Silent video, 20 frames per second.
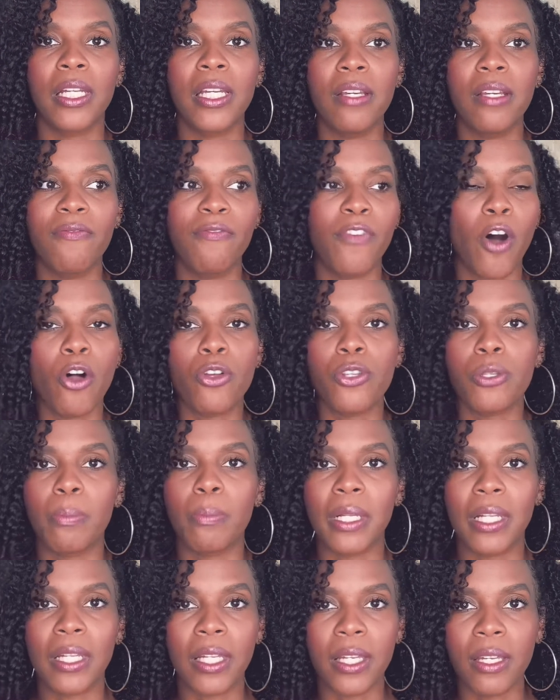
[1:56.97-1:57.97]
false
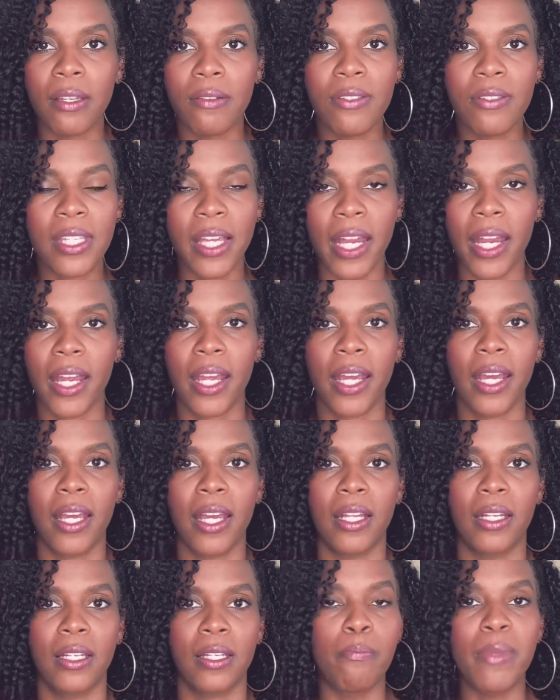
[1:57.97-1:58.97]
beliefs
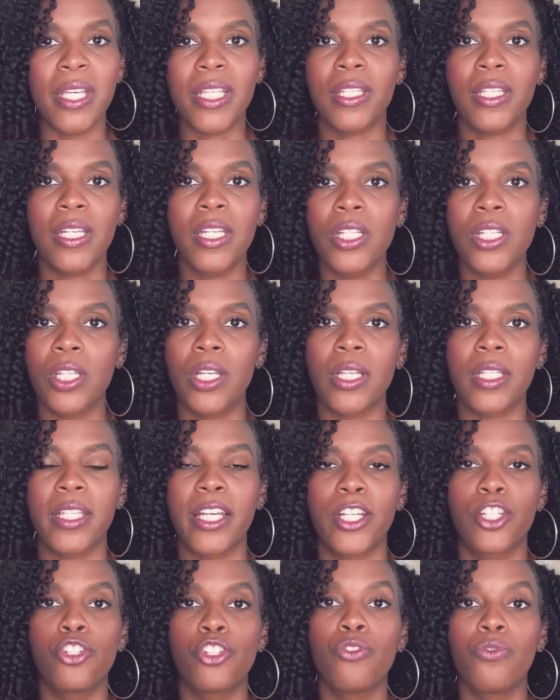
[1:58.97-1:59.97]
and misteachings
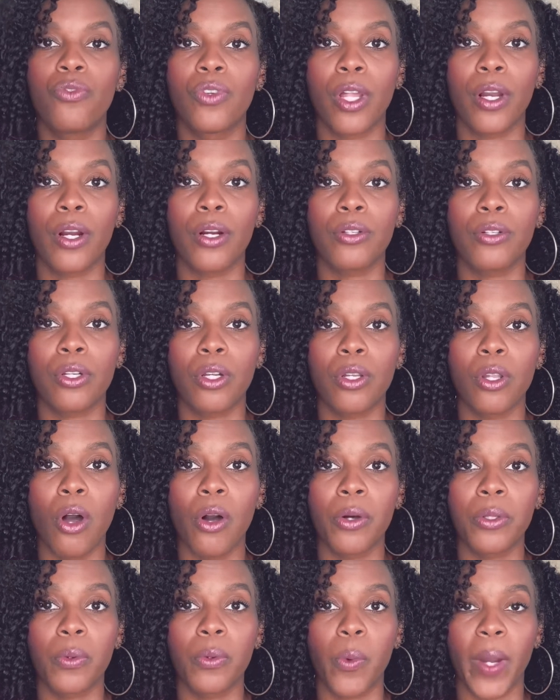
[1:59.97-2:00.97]
that you've learned along
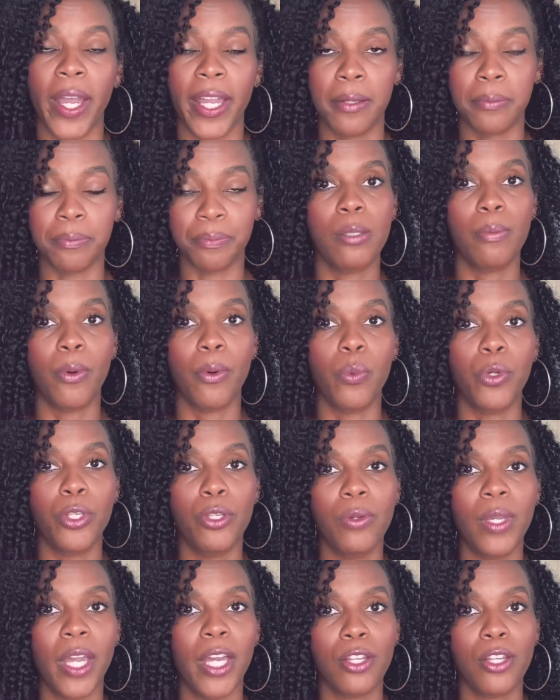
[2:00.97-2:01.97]
the way. But when you
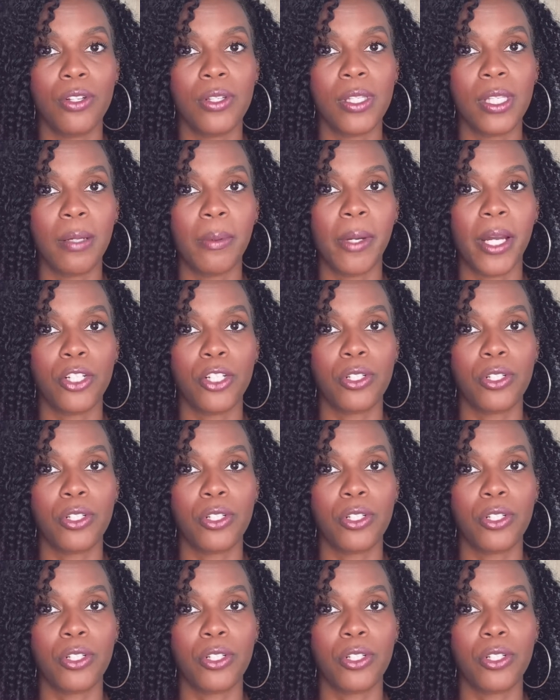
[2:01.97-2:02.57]
get your subconscious